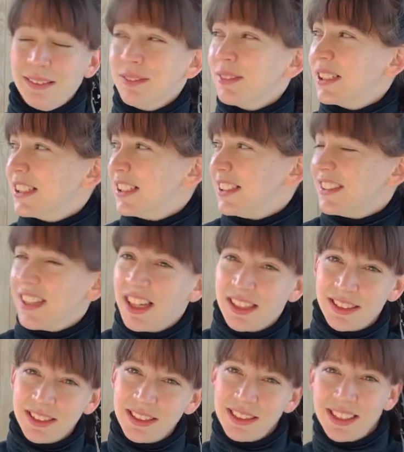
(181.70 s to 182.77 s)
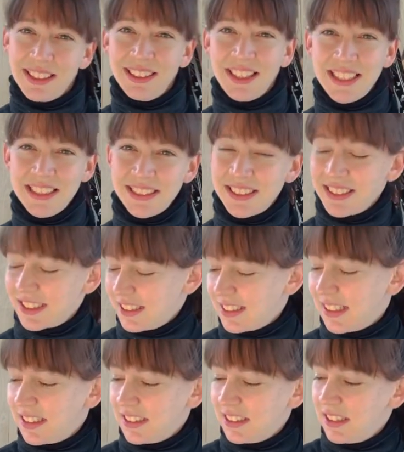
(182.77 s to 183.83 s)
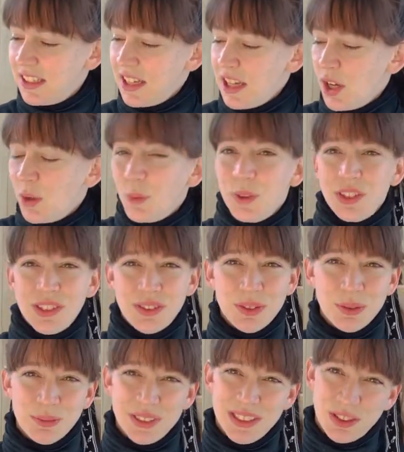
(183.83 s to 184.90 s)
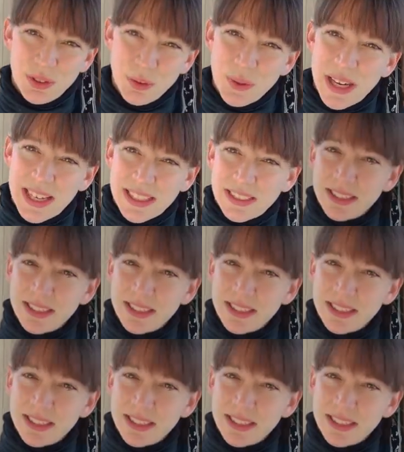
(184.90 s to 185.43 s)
katana, a light katana, which is normally two hand.